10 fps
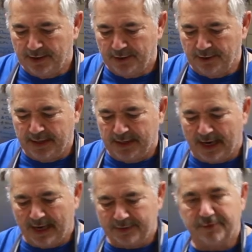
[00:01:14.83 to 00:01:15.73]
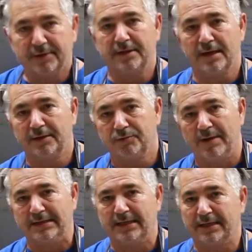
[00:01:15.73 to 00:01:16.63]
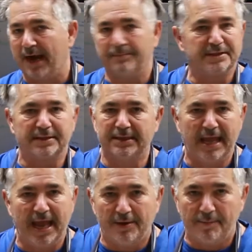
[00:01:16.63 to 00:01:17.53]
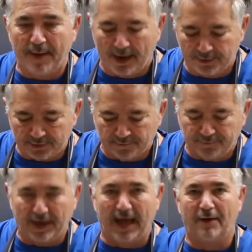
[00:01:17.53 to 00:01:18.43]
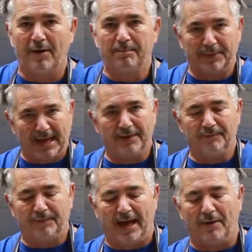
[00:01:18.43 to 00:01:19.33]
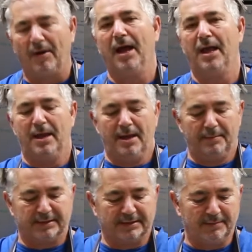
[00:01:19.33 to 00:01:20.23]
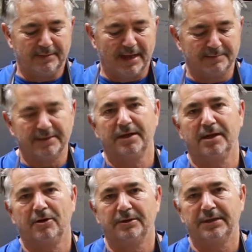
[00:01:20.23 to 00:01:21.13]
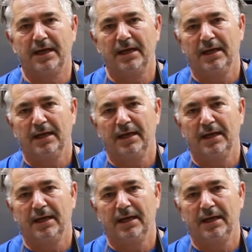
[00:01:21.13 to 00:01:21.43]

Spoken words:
You need 120 grams thereabout of flour, plain flour, because sometimes the ricotta